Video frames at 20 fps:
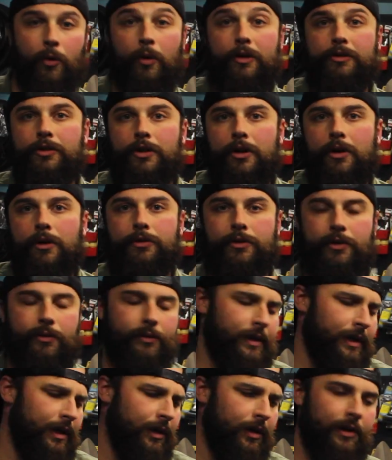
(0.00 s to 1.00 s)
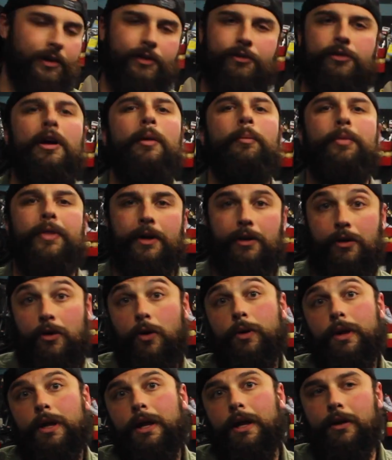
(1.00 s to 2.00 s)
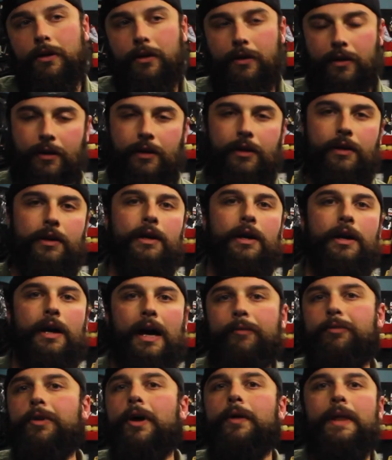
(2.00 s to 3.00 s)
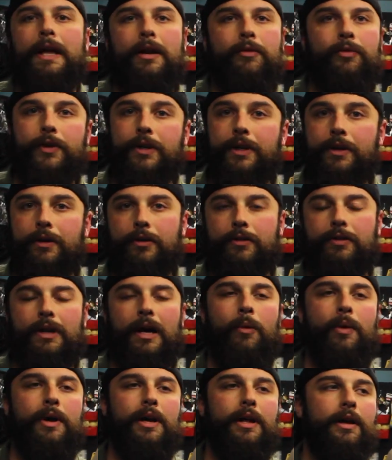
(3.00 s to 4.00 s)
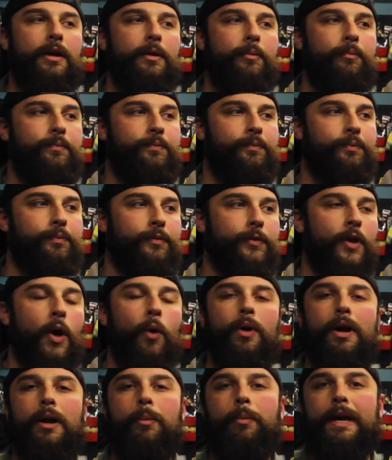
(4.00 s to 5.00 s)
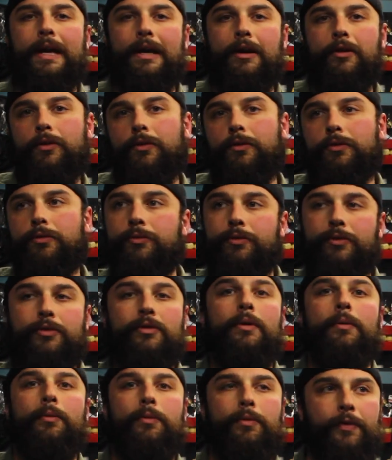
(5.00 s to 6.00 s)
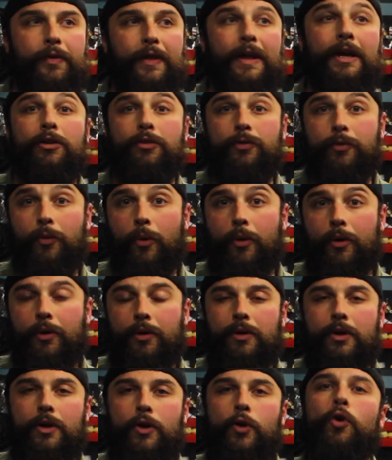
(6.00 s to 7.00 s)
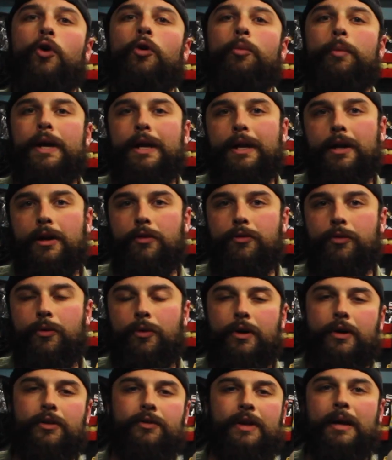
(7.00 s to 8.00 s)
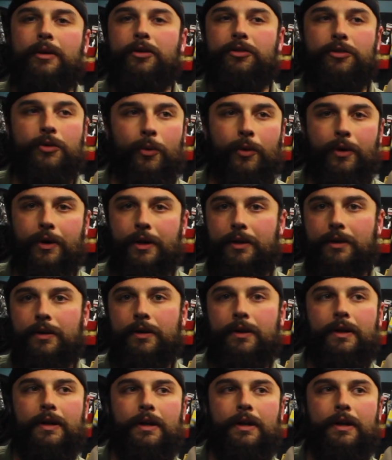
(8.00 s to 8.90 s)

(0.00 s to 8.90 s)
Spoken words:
Well, what's it go to? Oh, it's something. Okay. I've done that for years. I want to know what I'm making things for, who I'm making it for, because that story